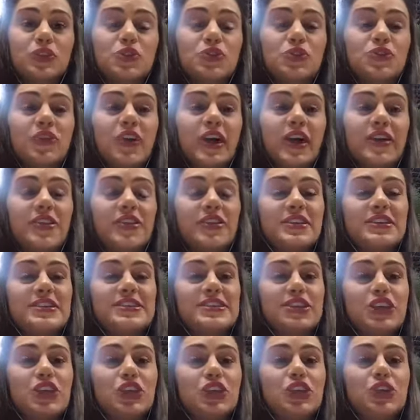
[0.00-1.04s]
find
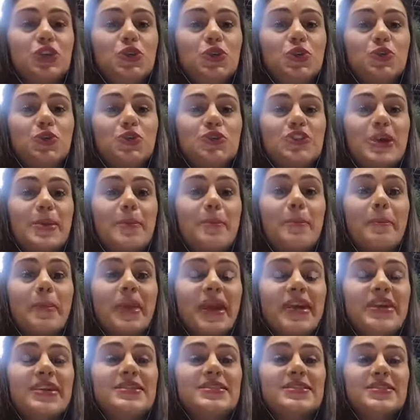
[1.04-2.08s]
this huge,
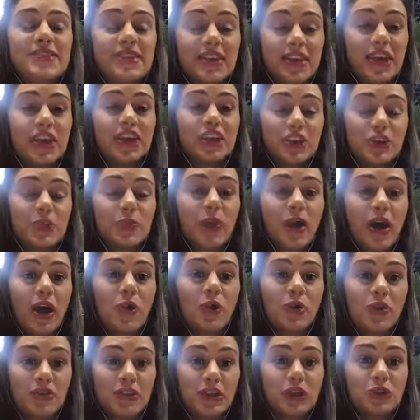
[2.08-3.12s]
amazing inner
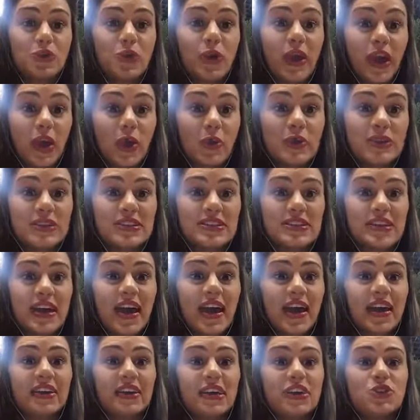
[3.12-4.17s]
power that we have
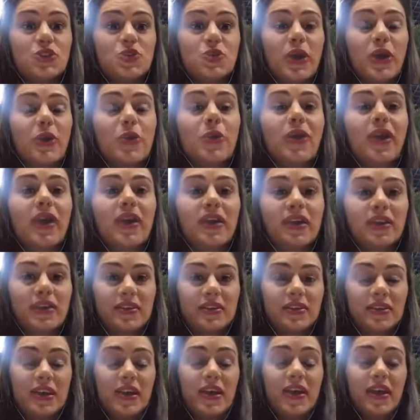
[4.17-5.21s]
inside and to
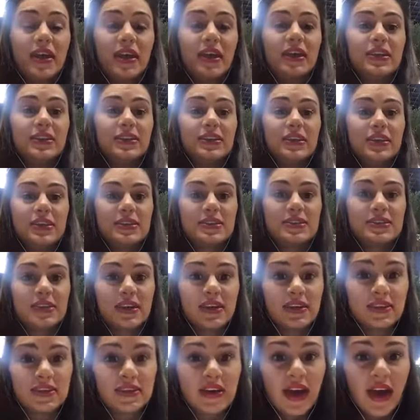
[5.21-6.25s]
awaken
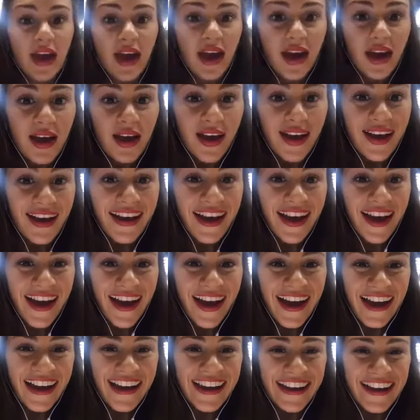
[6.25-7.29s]
it.
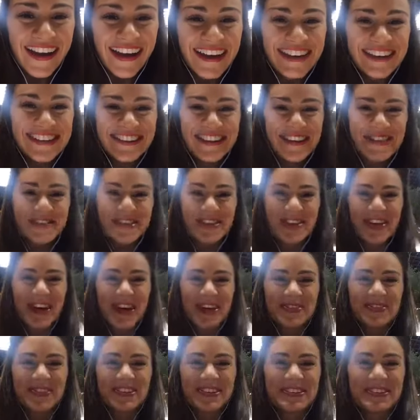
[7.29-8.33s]
Hi, Kendra, I'm so
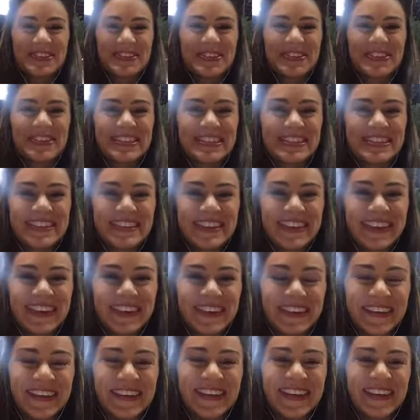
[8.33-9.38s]
happy to
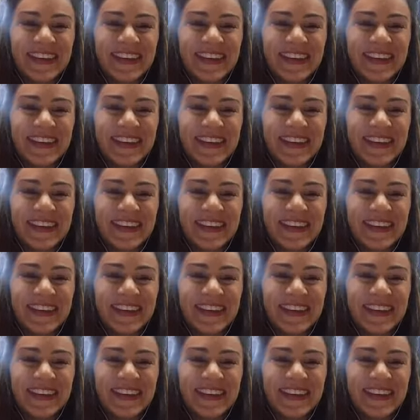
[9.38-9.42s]
see you.